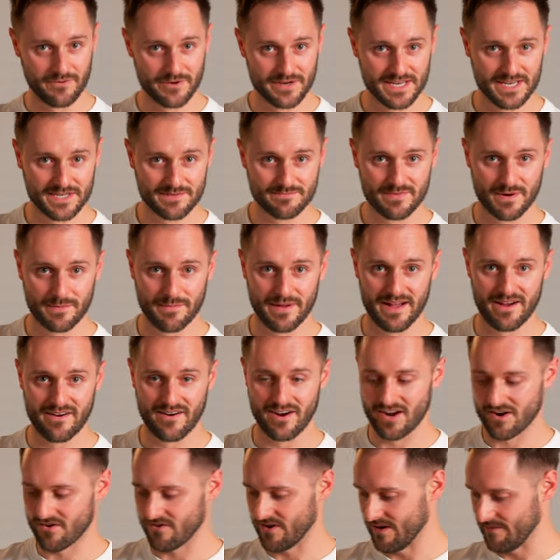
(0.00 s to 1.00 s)
we need to prepare
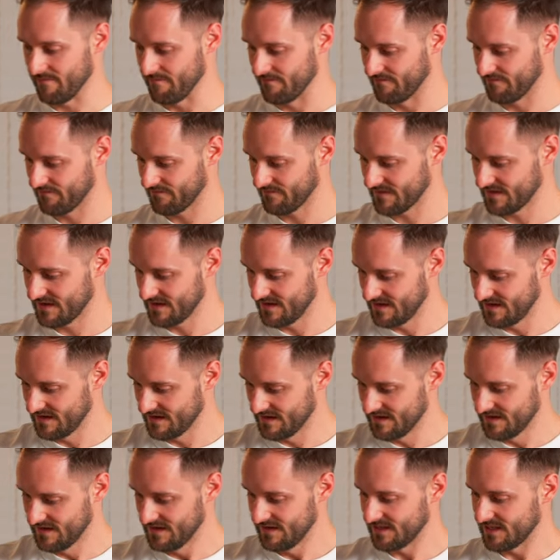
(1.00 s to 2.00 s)
our cream.
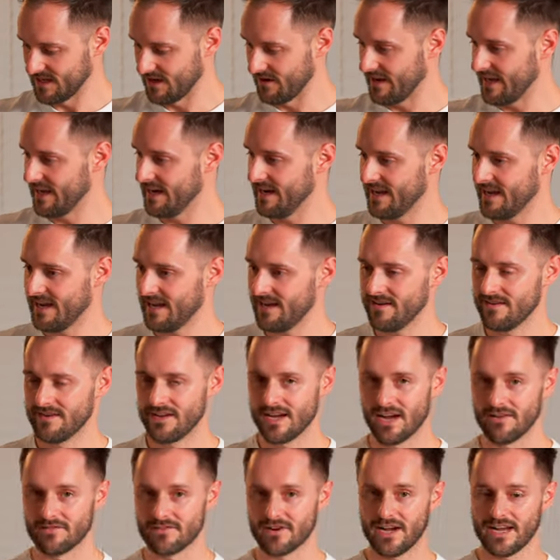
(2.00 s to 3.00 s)
So in here,
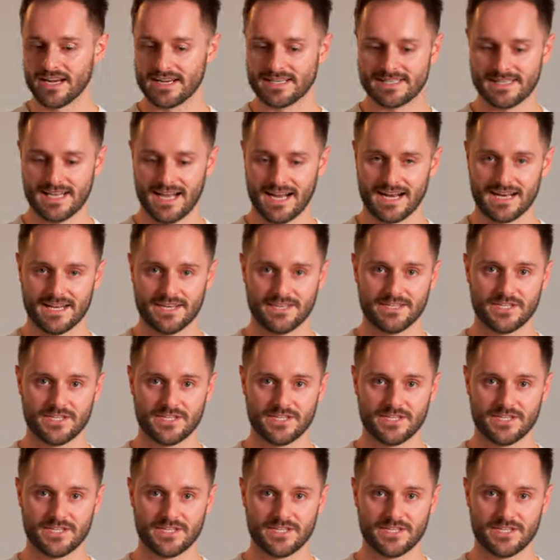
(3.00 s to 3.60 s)
I've got exactly